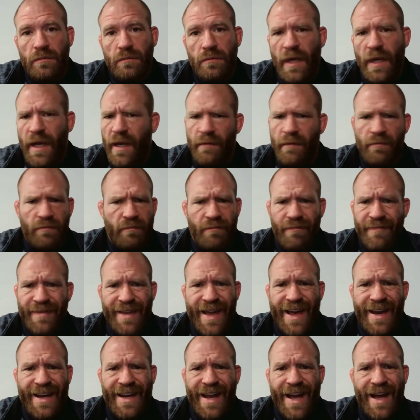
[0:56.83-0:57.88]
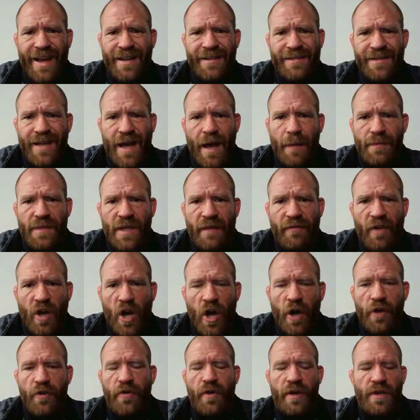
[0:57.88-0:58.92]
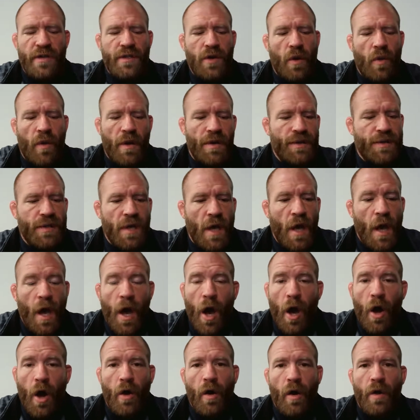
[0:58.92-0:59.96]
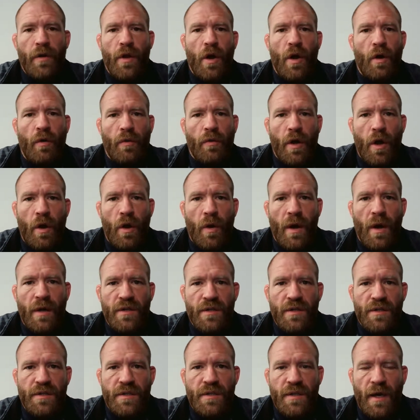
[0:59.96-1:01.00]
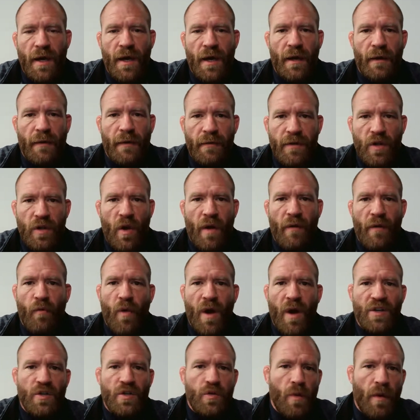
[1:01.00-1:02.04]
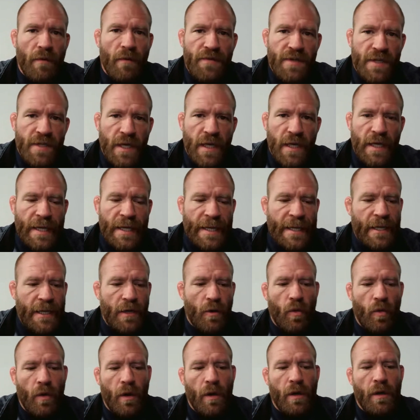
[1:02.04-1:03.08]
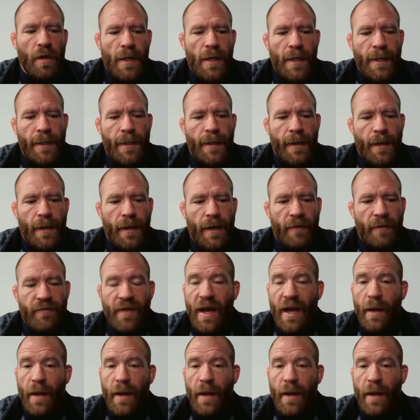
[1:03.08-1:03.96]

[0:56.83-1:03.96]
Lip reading: And 99 times out of 100, it's always, no, I just, I've watched UFC or I've got